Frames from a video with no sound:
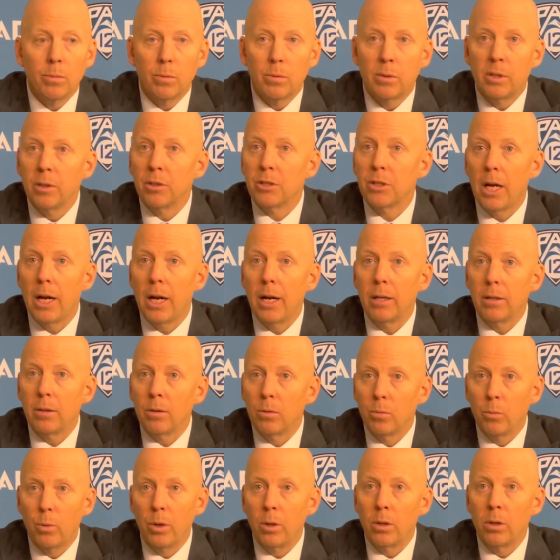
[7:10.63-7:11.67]
decide,
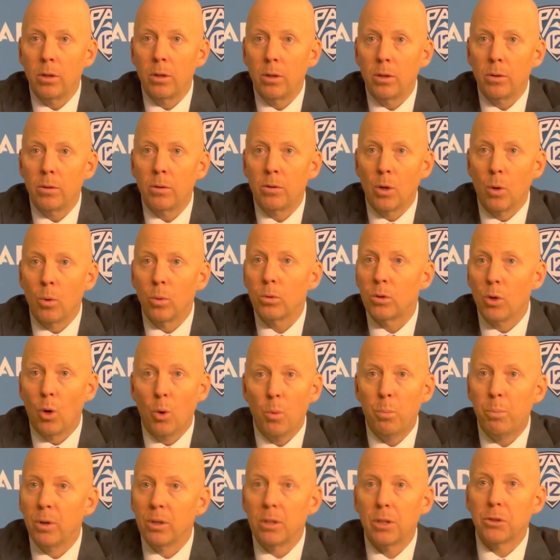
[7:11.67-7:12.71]

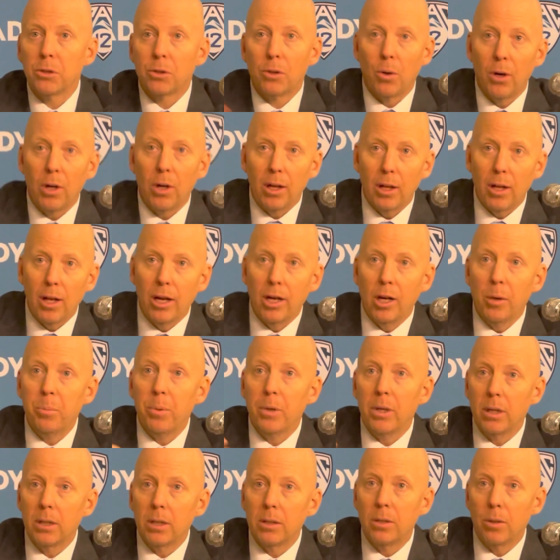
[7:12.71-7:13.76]
don't put the starting lineup in
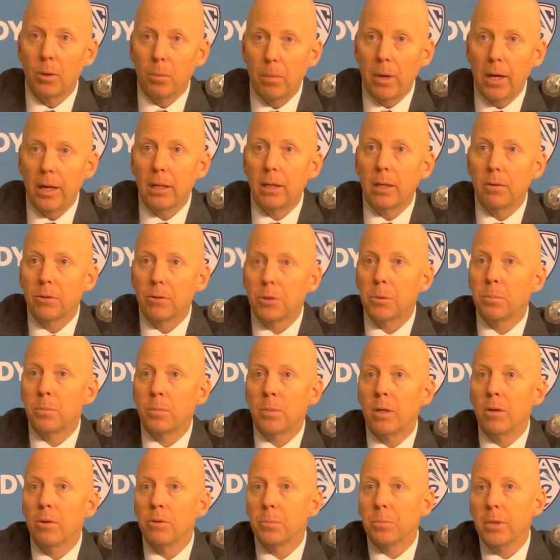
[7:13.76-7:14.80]
until Mike gives
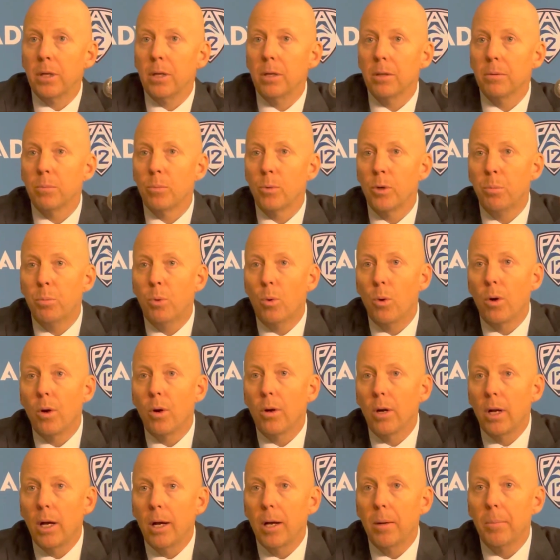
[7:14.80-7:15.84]
me a report on
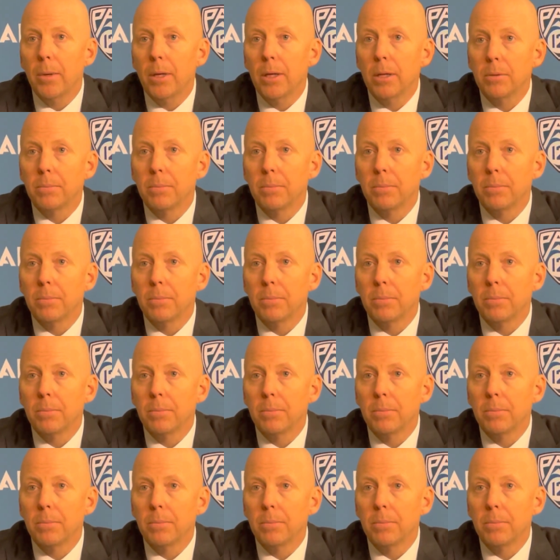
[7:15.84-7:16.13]
Jaime.